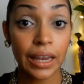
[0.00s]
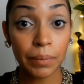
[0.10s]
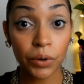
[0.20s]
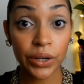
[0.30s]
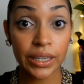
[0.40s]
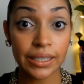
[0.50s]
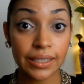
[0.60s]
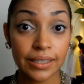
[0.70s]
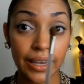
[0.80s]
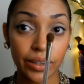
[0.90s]
I'm going
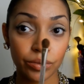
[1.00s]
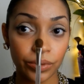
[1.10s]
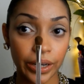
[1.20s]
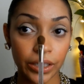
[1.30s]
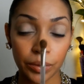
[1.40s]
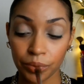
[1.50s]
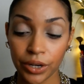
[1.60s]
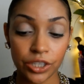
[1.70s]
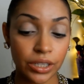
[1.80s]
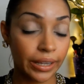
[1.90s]
to take a regular
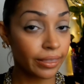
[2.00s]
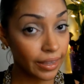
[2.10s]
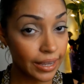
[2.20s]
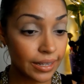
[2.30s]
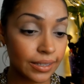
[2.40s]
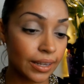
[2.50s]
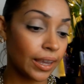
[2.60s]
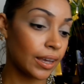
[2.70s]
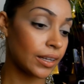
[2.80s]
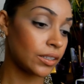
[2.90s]
brush like this,
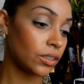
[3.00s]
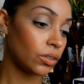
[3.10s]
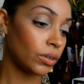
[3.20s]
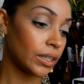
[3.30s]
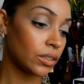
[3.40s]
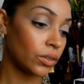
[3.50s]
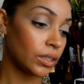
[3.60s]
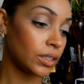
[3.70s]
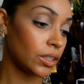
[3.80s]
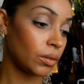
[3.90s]
and you guys know
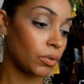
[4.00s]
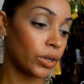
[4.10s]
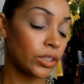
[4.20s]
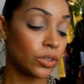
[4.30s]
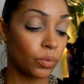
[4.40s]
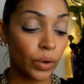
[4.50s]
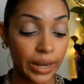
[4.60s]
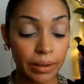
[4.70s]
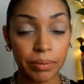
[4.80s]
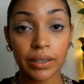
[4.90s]
the deal. I'm going to
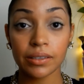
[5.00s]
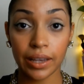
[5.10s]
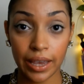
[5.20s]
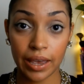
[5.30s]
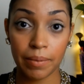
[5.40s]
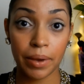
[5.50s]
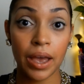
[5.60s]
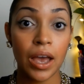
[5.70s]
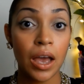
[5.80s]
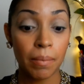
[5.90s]
wet it because I am
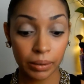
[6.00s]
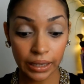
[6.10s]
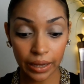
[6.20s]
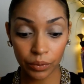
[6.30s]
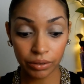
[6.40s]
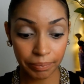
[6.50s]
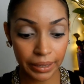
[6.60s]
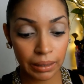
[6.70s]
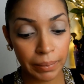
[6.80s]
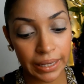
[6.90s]
playing with
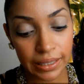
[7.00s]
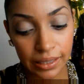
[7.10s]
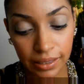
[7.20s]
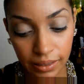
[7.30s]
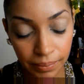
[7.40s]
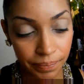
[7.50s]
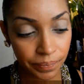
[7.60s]
pigments.